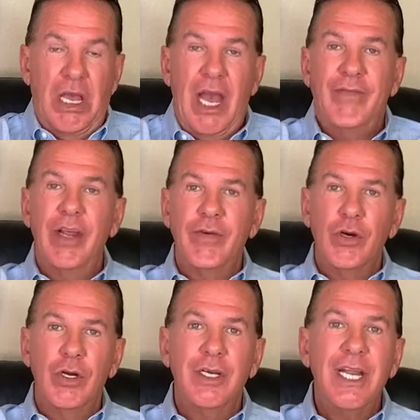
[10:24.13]
I've never
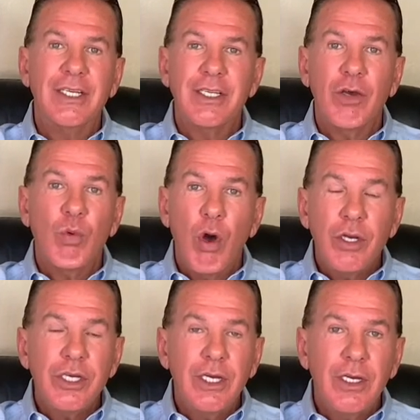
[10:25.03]
heard of Denzel
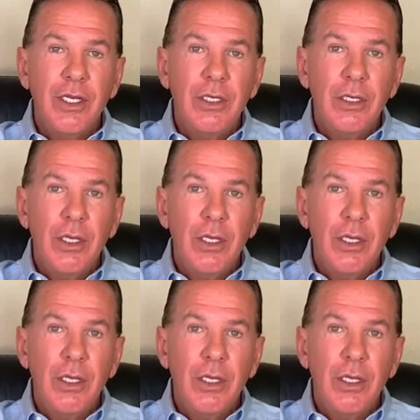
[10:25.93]
Washington,